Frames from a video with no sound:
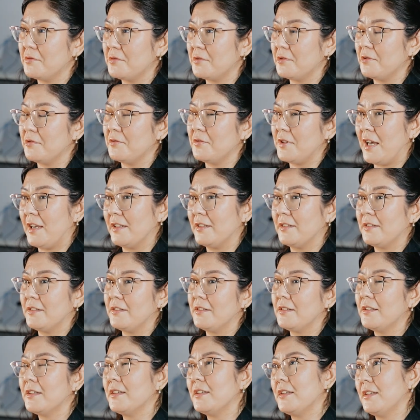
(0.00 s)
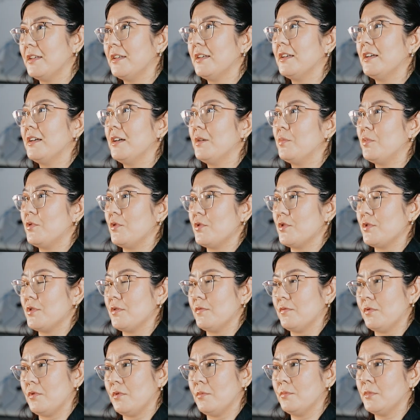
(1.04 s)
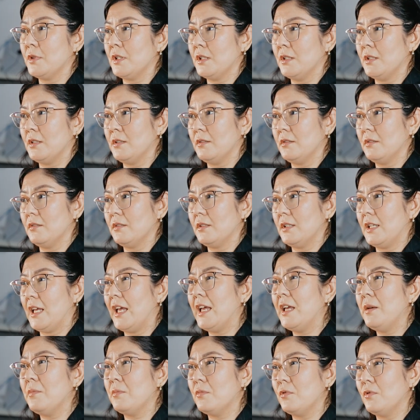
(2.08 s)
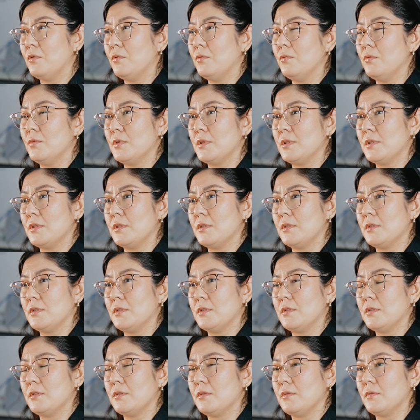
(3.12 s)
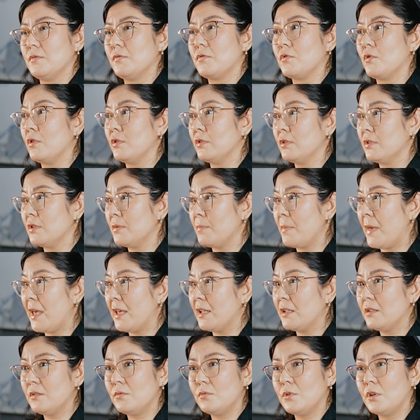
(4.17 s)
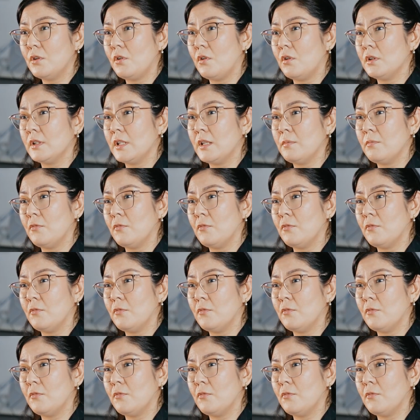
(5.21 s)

So that person from the game who's frontman, we call him